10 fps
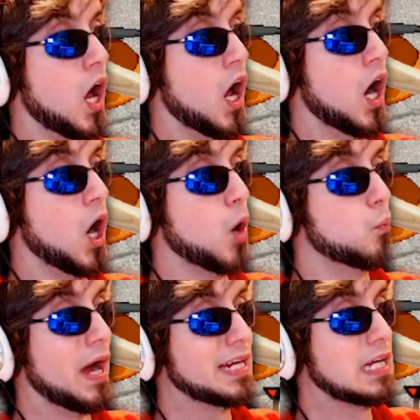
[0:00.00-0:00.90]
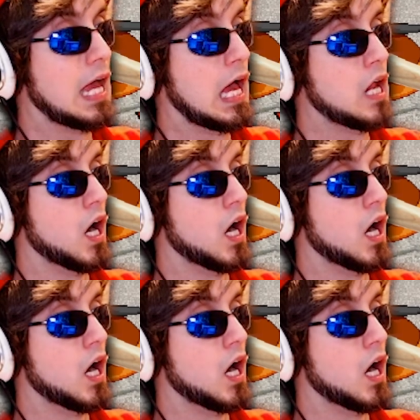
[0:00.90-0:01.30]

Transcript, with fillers: Oh my god.